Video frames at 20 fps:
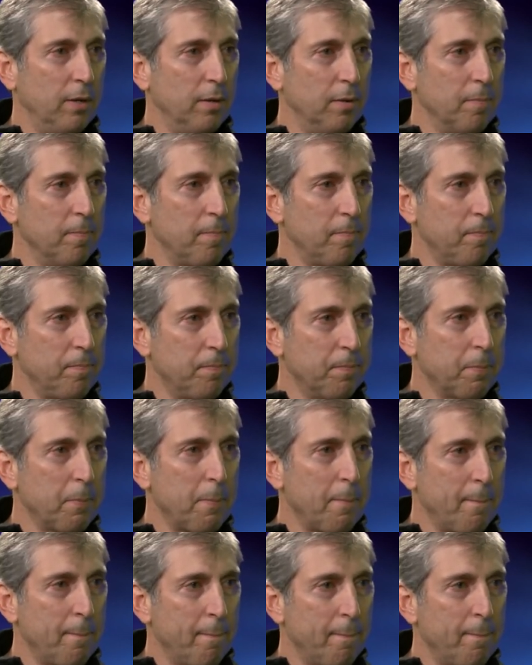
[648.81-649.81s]
Well, I was just going to
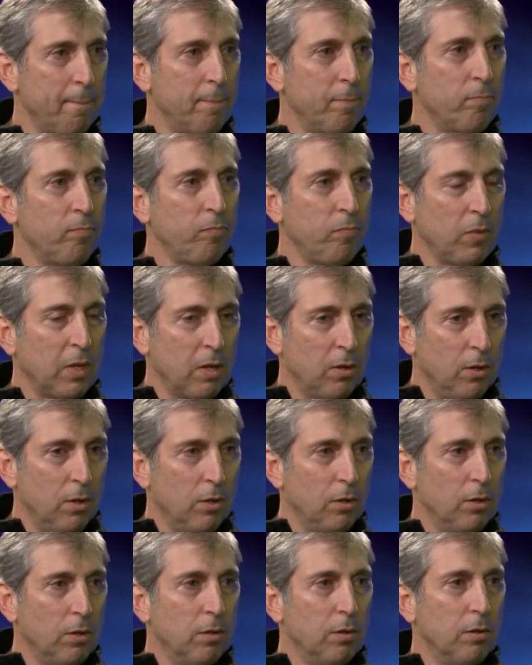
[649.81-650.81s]
say the combine. It
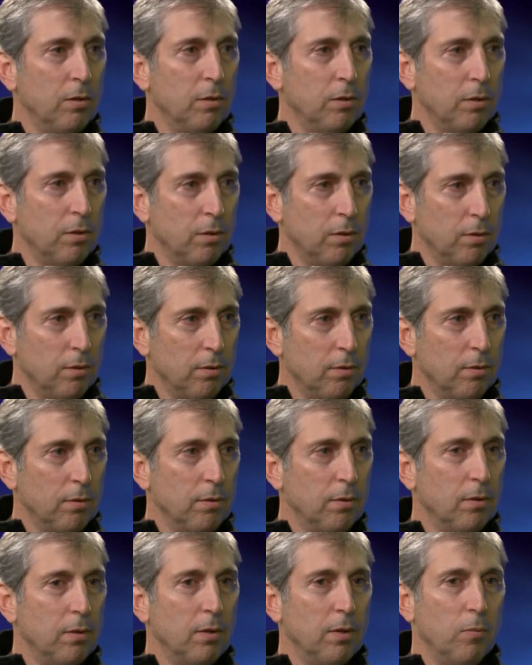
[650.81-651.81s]
wasn't as official
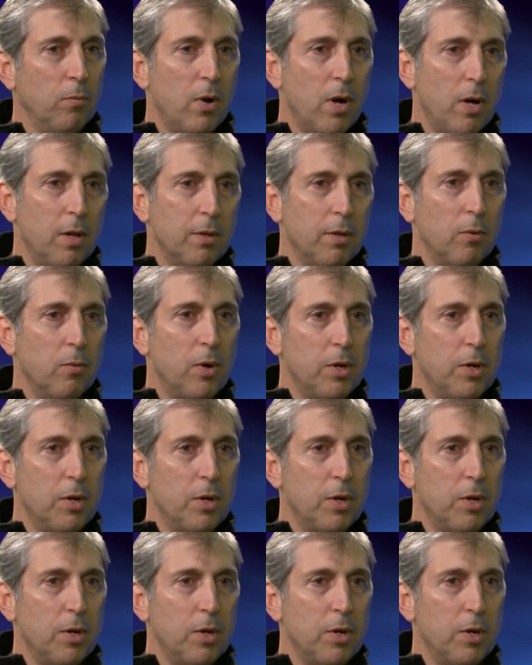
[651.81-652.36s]
as that.